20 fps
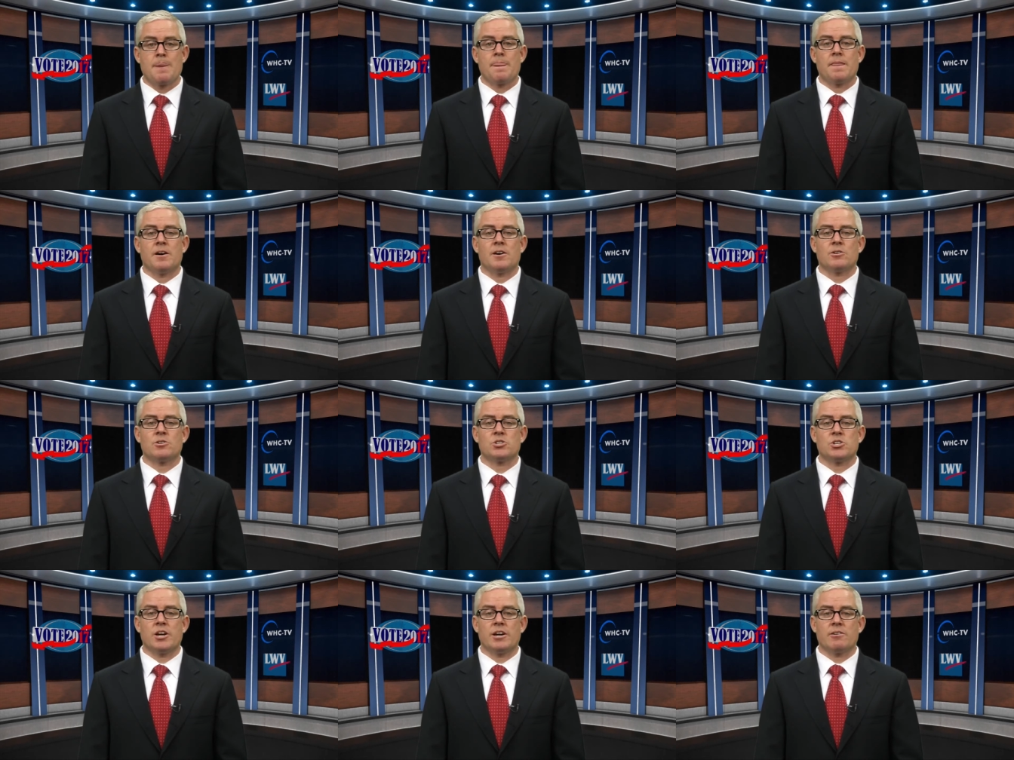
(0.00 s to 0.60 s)
Our
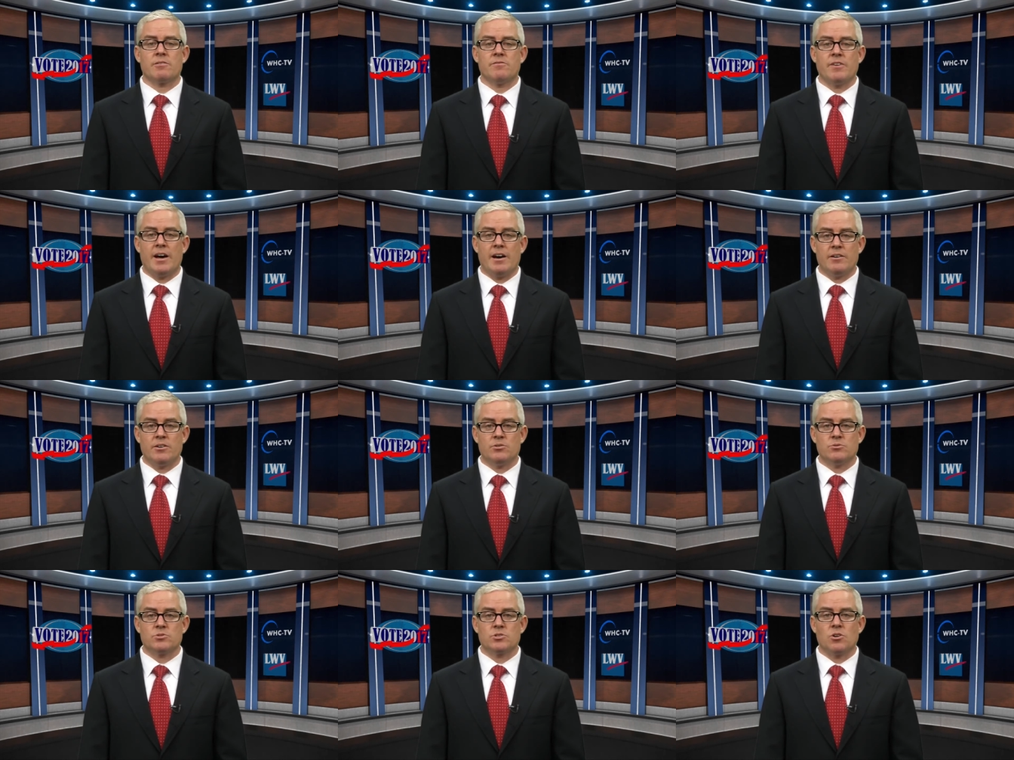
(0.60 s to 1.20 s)
shared
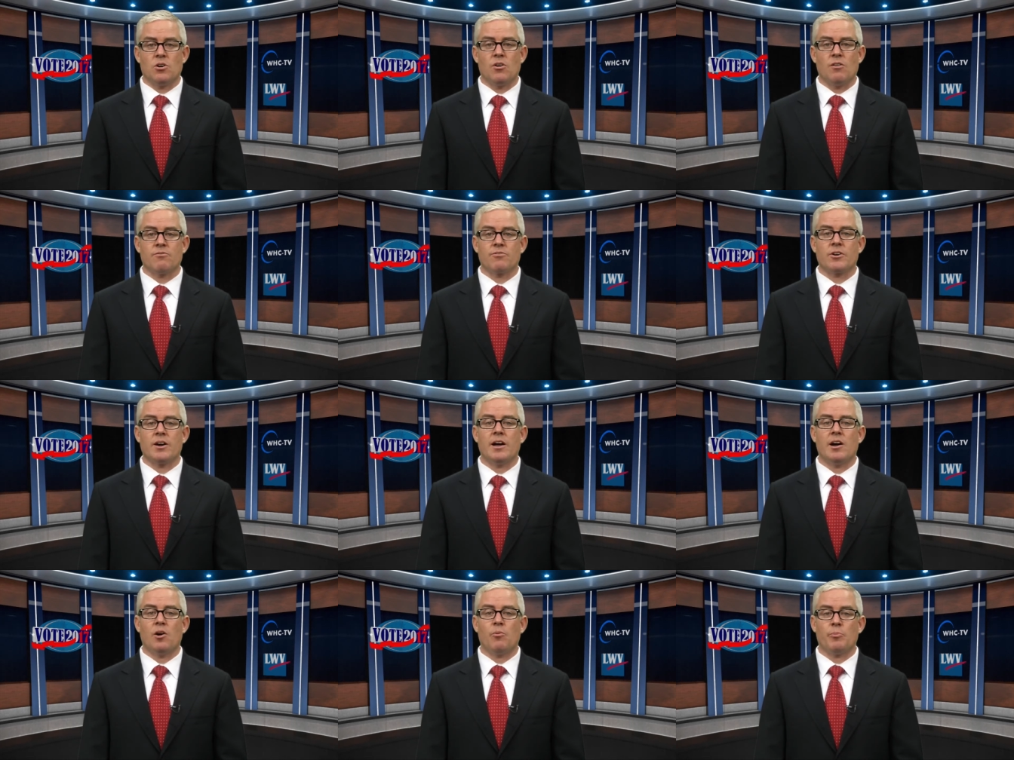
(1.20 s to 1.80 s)
values call for
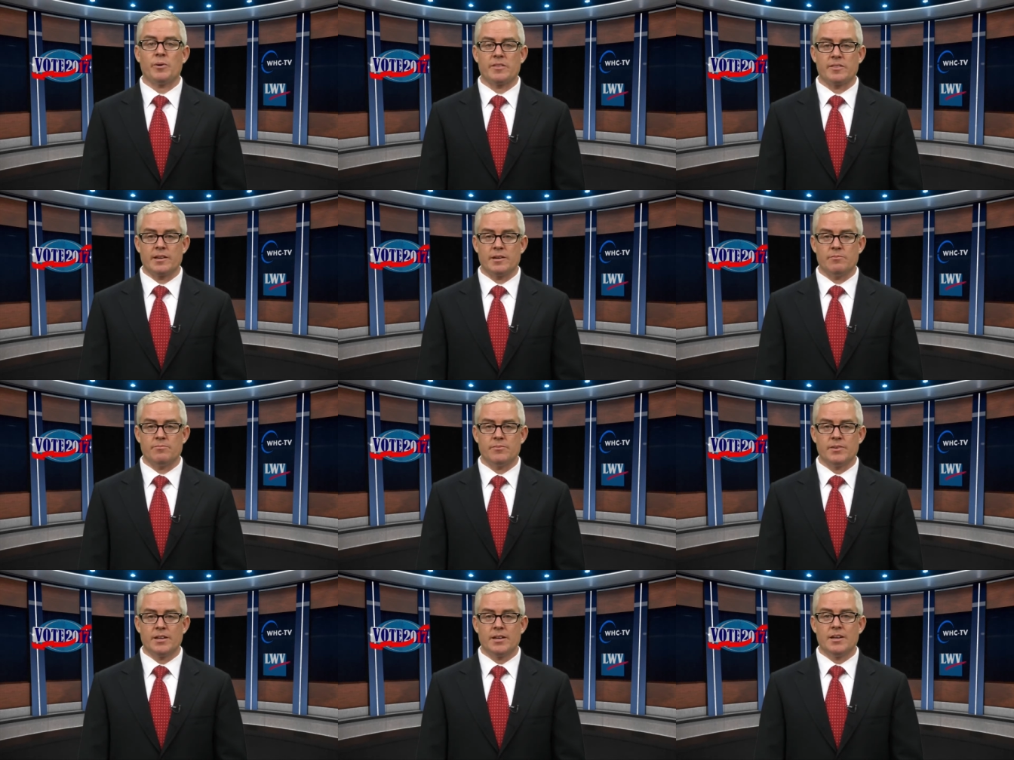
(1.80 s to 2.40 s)
helping them,
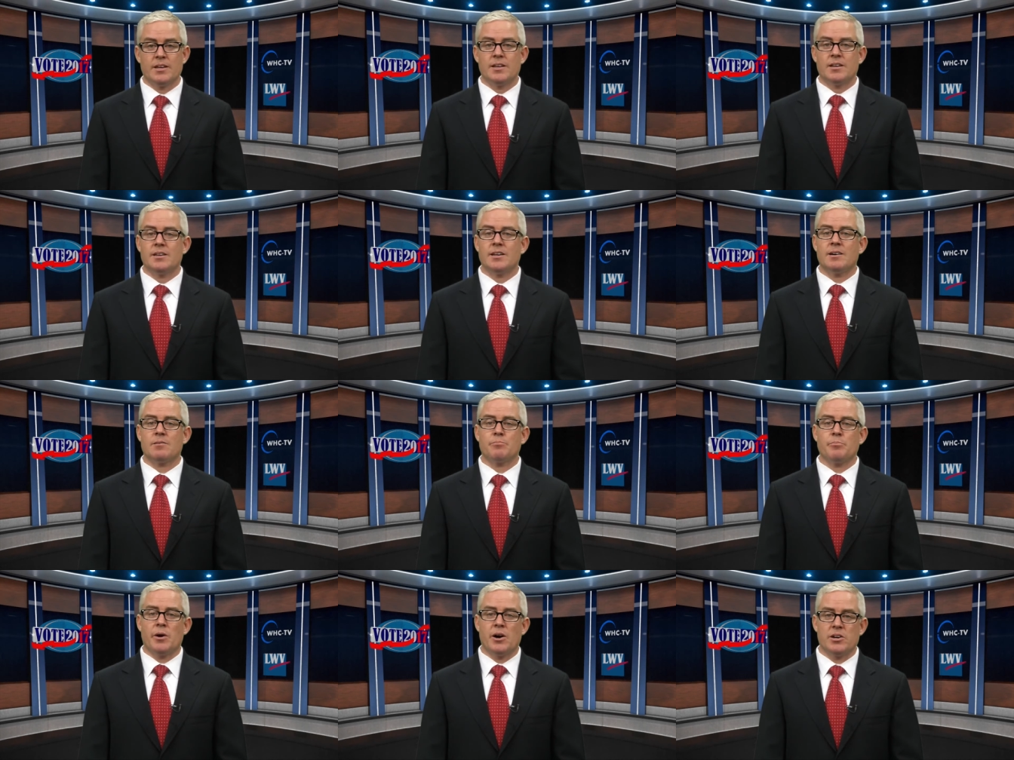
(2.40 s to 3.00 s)

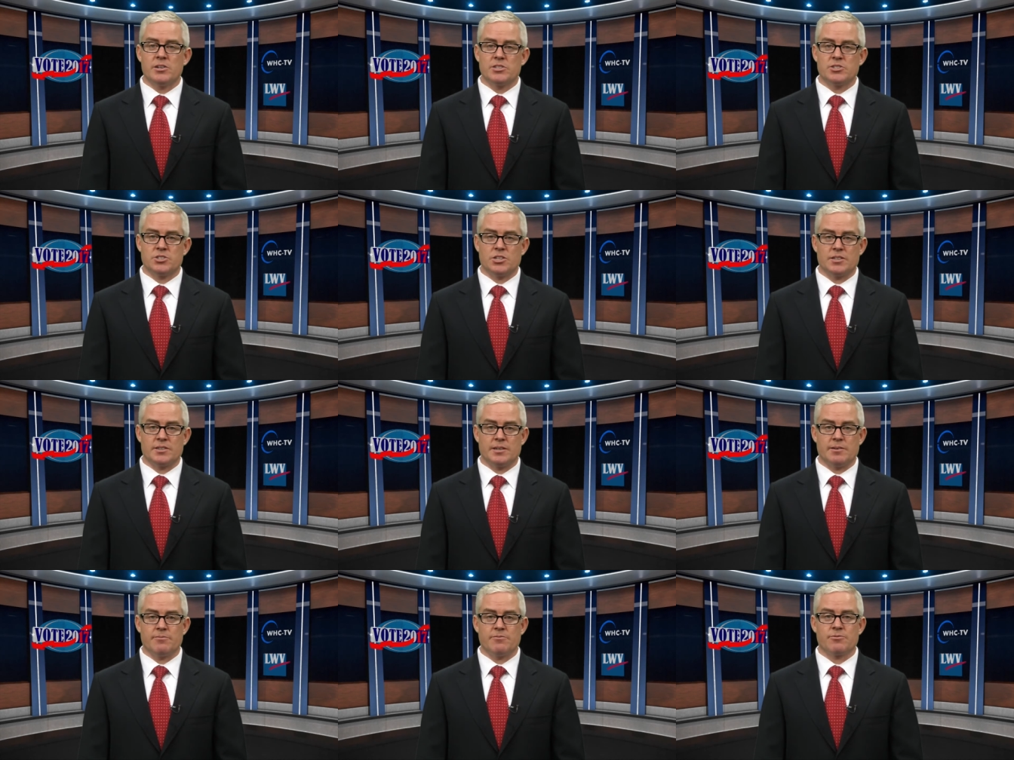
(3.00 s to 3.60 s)
not punishing
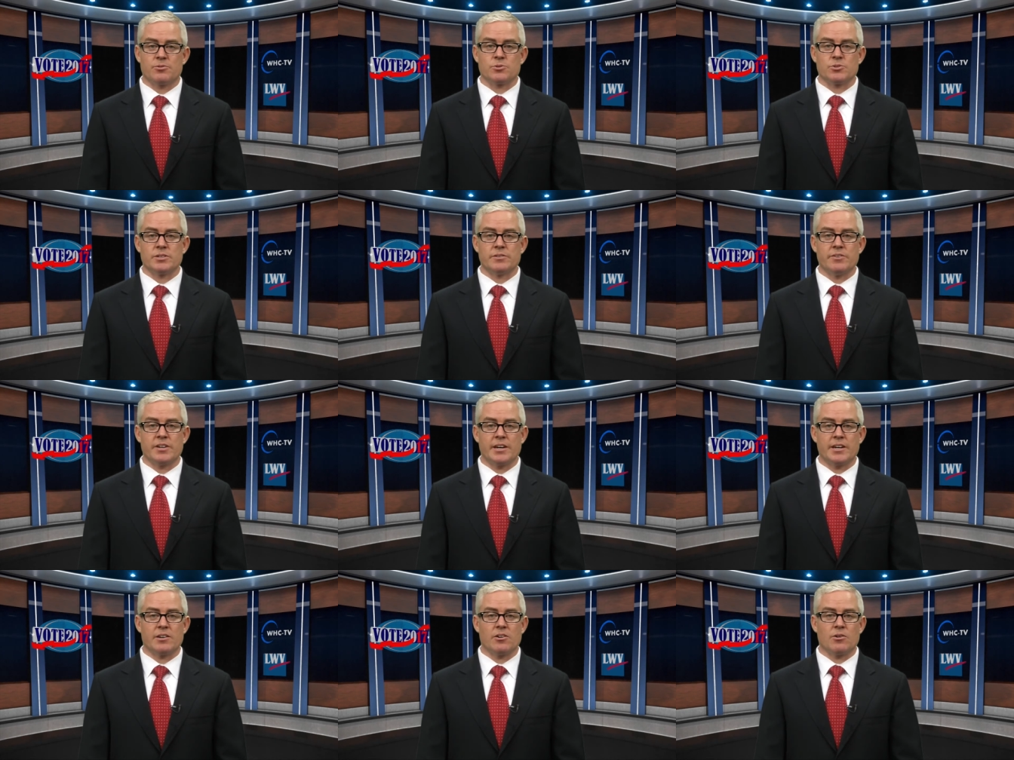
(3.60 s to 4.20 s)
them for
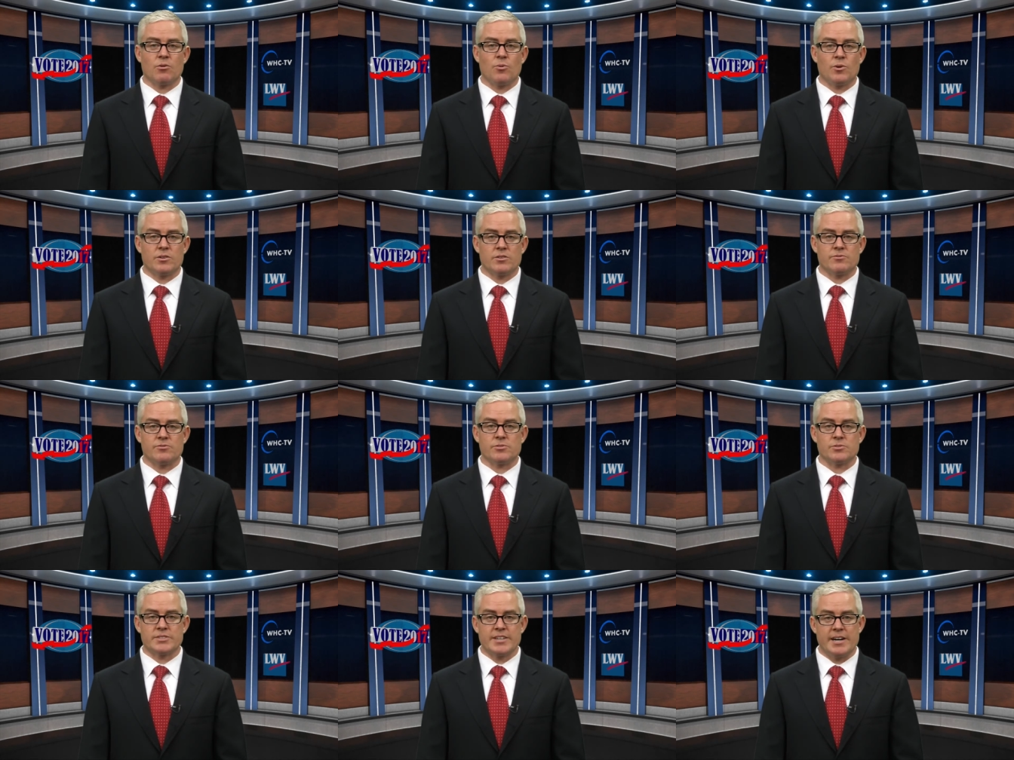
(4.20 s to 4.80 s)
living in our
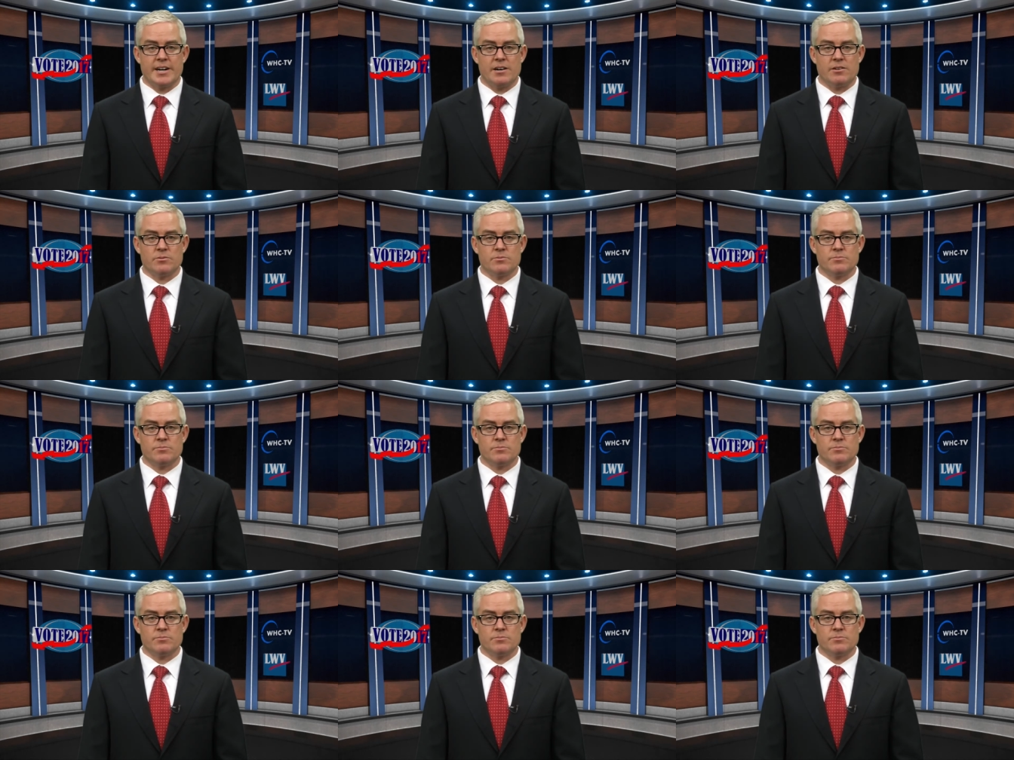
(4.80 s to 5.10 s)
wonderful town.